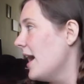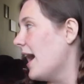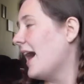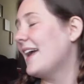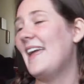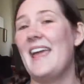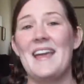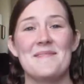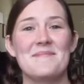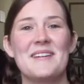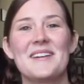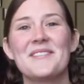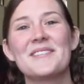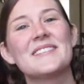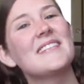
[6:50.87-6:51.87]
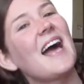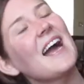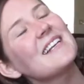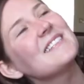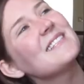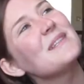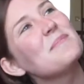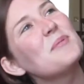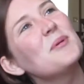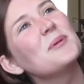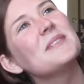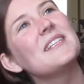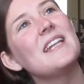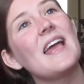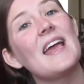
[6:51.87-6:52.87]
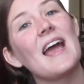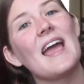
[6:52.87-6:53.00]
I am gonna relax at the pool today.